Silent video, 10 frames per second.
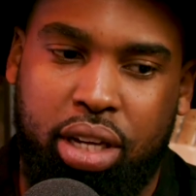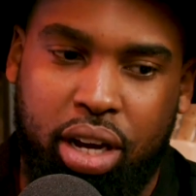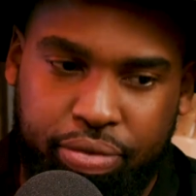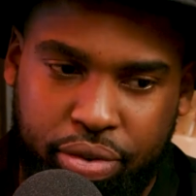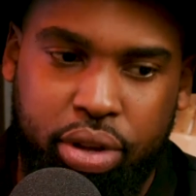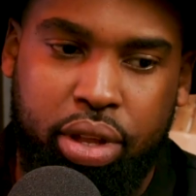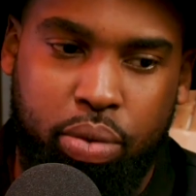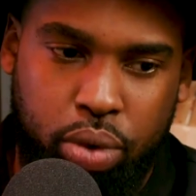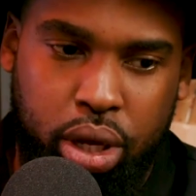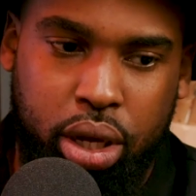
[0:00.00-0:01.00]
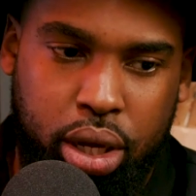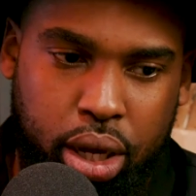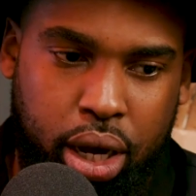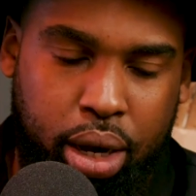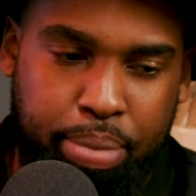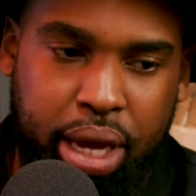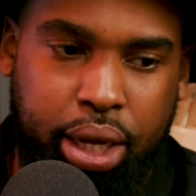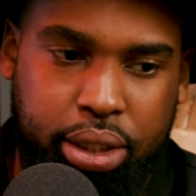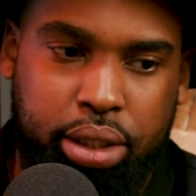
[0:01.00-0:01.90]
tougher than we make it